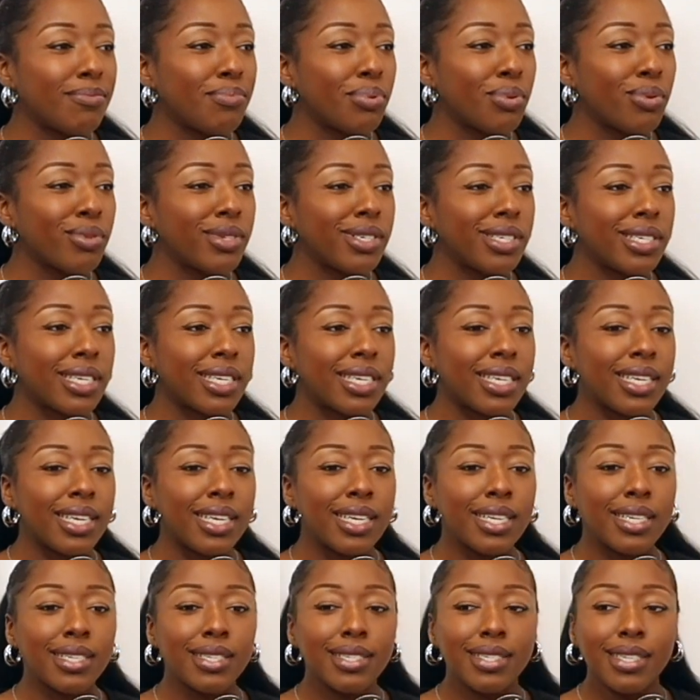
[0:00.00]

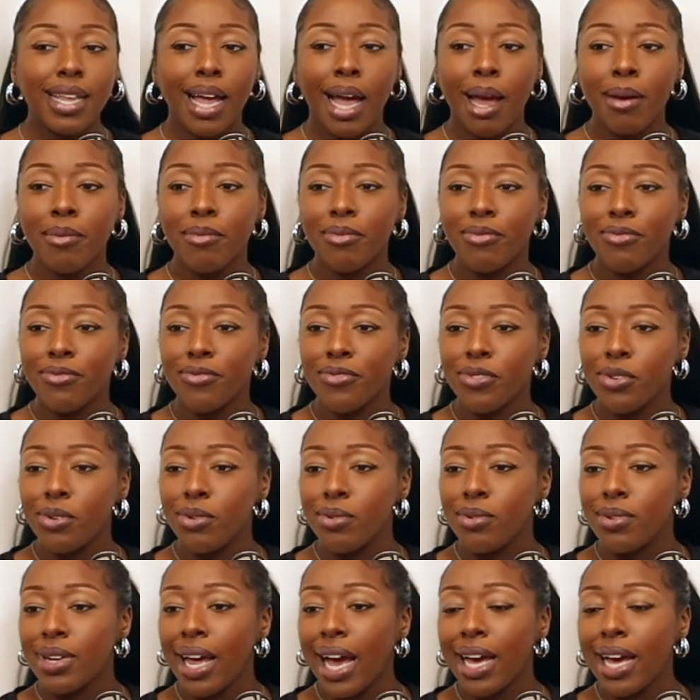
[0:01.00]
Portuguese type food.